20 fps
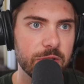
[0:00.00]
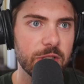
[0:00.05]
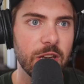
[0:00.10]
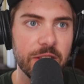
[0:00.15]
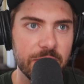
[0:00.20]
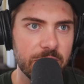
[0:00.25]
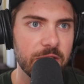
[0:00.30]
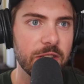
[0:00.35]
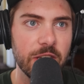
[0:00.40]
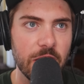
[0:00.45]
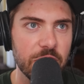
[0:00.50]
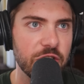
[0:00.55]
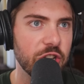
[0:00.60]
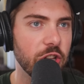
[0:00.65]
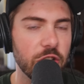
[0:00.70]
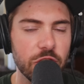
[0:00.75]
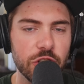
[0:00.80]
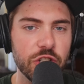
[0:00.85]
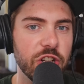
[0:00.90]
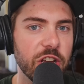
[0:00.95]
get
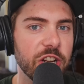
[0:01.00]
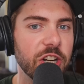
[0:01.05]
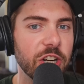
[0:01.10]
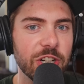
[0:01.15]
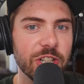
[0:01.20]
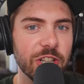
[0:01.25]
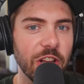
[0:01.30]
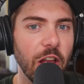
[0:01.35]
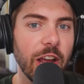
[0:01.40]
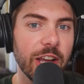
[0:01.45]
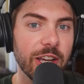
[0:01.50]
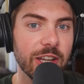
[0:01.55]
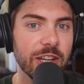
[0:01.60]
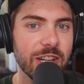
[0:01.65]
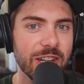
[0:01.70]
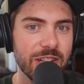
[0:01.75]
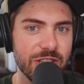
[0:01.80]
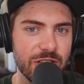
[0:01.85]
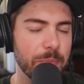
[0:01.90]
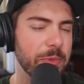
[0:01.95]
you a little jittered, like
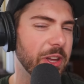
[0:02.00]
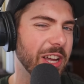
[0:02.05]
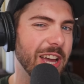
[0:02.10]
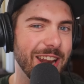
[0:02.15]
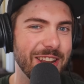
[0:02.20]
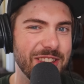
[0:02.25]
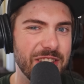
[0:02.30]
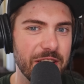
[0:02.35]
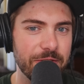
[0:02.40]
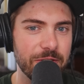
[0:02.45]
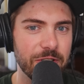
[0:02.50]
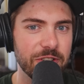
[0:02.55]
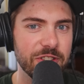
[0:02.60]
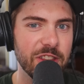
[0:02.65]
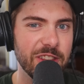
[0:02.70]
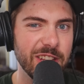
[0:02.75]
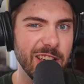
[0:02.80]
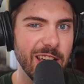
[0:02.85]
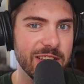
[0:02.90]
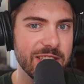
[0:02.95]
something kind of different
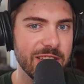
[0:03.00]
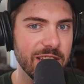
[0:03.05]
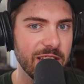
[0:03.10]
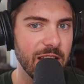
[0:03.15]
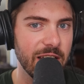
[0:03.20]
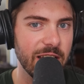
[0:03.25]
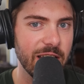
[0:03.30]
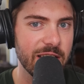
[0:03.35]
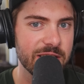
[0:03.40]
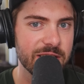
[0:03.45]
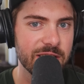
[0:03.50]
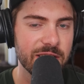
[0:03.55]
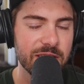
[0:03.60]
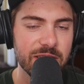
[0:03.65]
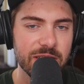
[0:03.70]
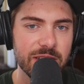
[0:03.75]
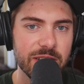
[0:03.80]
than the AT, I guess?